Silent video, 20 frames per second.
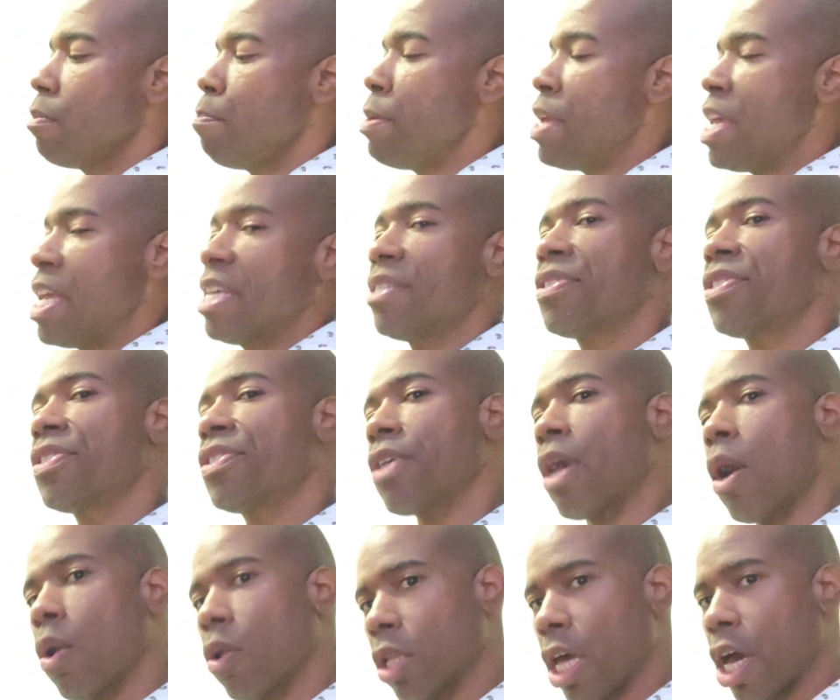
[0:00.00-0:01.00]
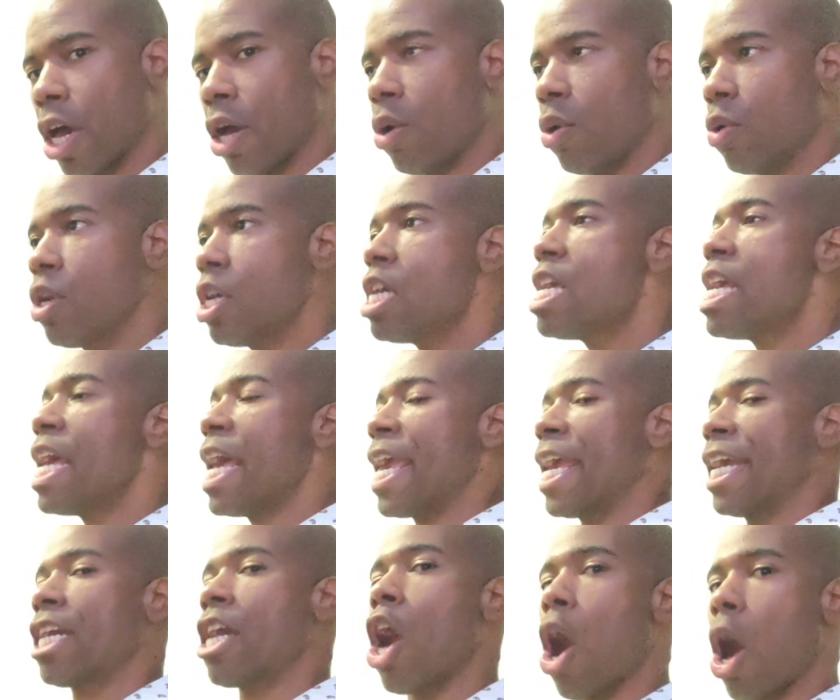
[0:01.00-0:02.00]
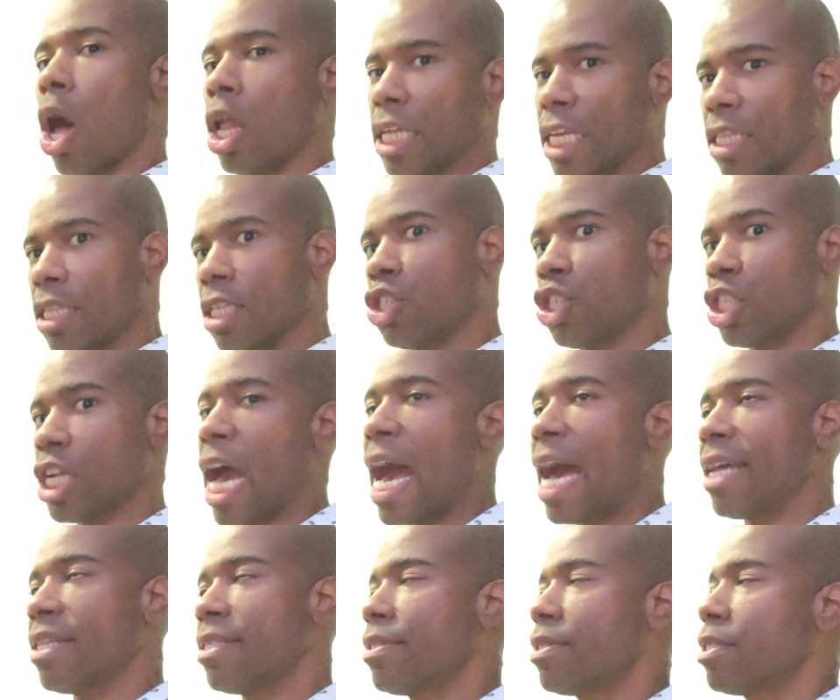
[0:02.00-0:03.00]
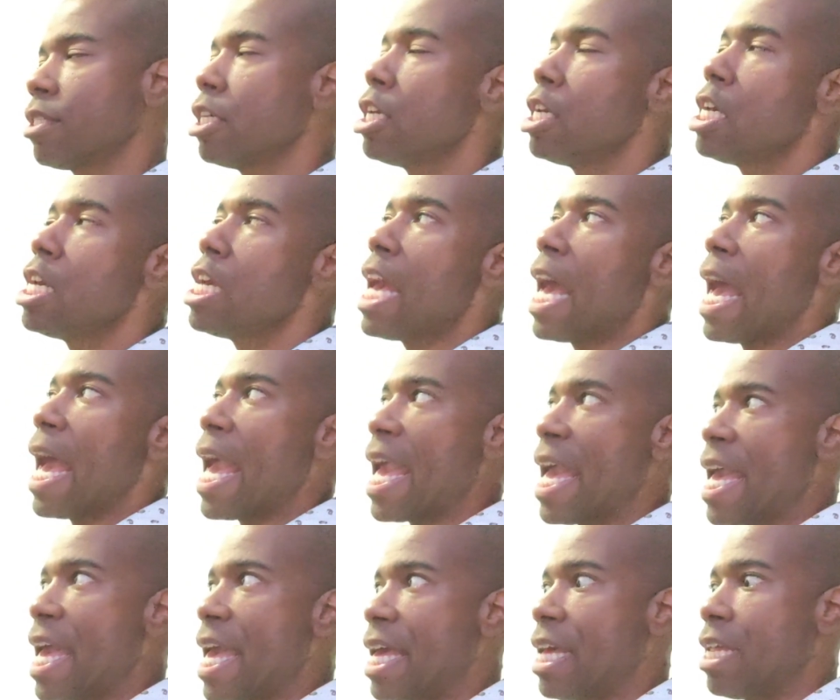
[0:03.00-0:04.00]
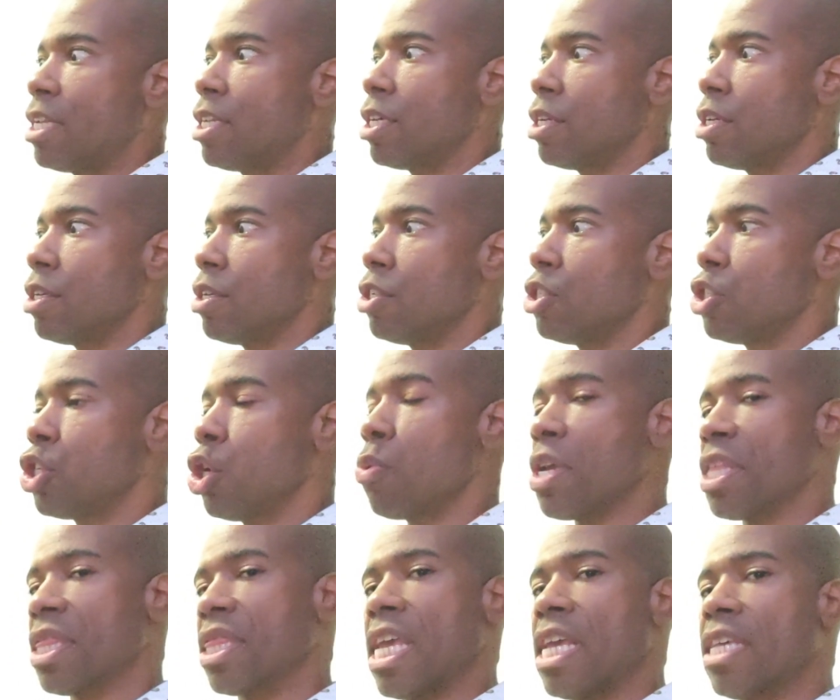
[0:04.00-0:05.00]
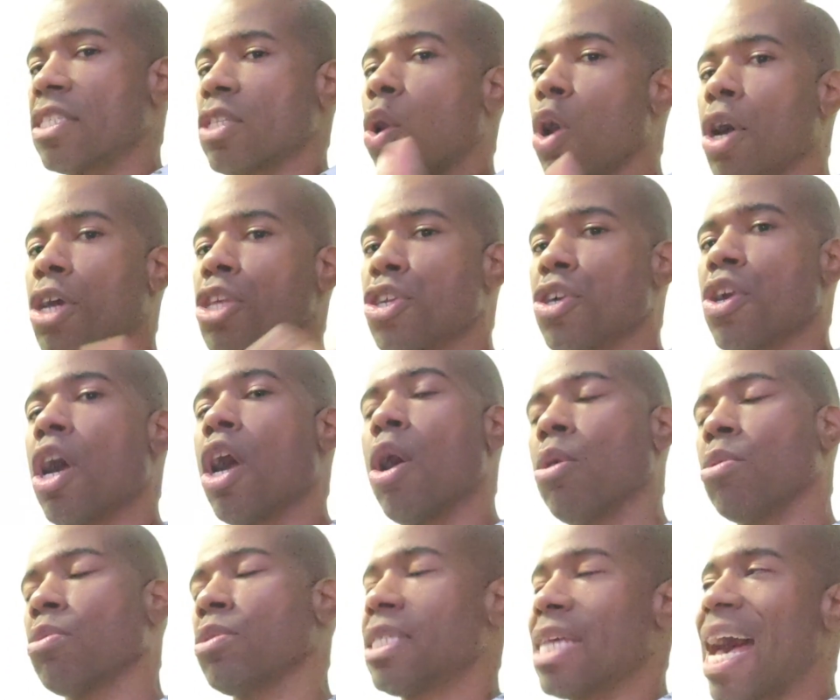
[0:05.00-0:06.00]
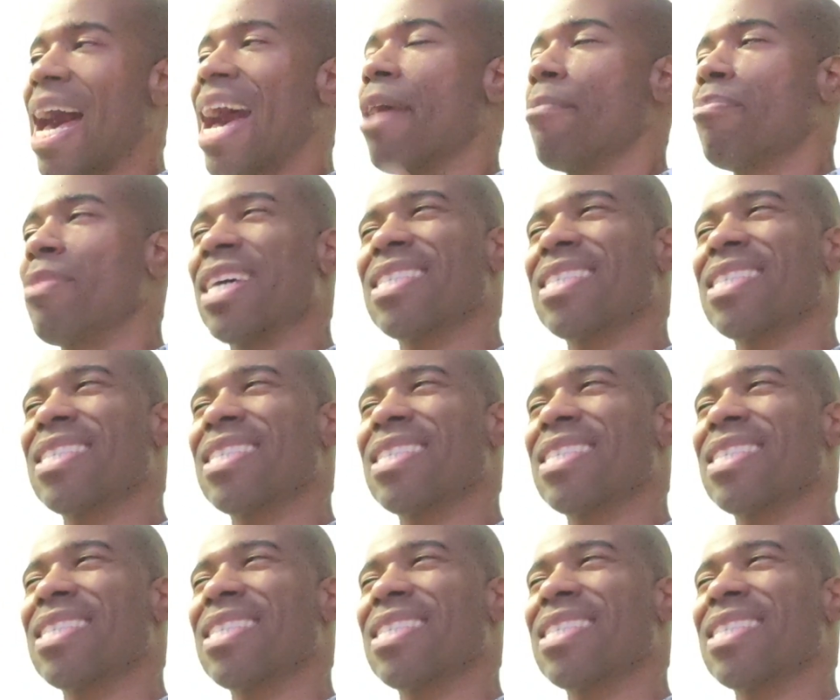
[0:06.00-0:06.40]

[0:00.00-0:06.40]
being solo and calling the shots and doing things on your own time.